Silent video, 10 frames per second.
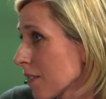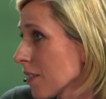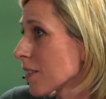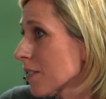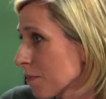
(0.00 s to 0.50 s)
Yeah.
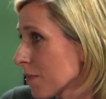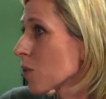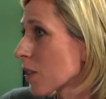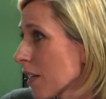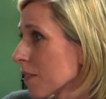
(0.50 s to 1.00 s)
It's
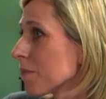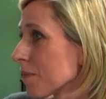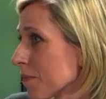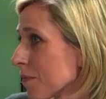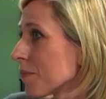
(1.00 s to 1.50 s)
but okay. if you
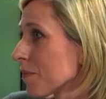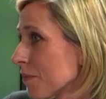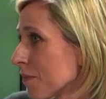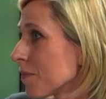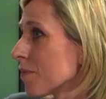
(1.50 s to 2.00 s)
combine it,
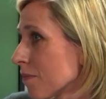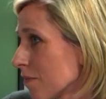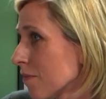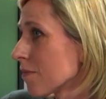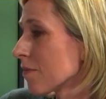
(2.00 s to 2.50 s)
it's if
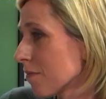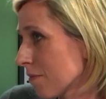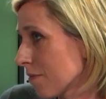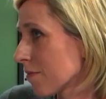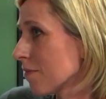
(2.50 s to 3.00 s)
everybody that